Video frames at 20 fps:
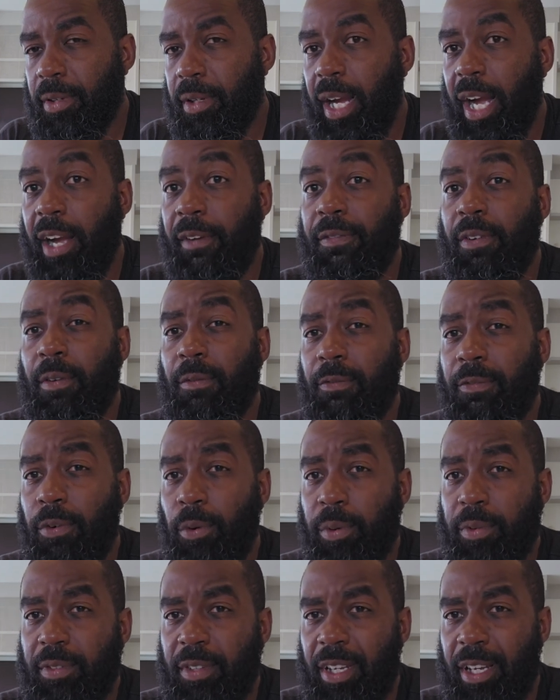iPhone
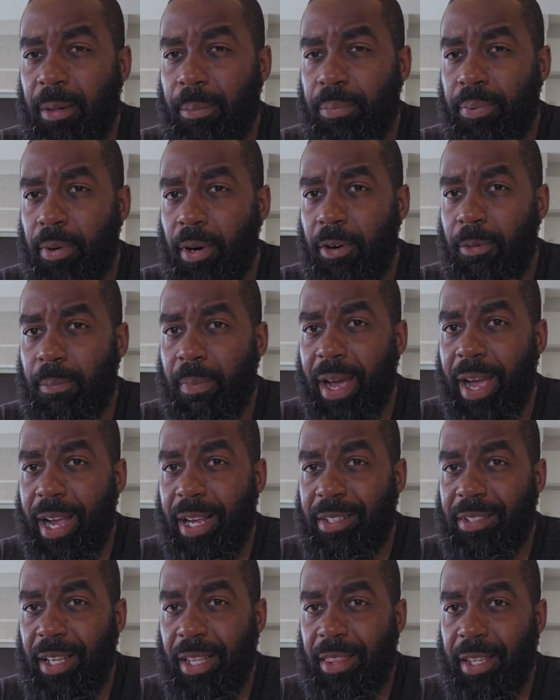14 Pro
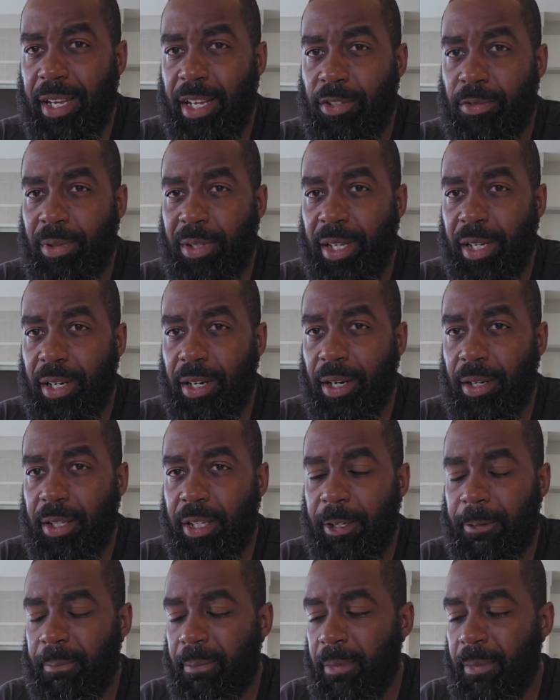Max, I think is what they call it.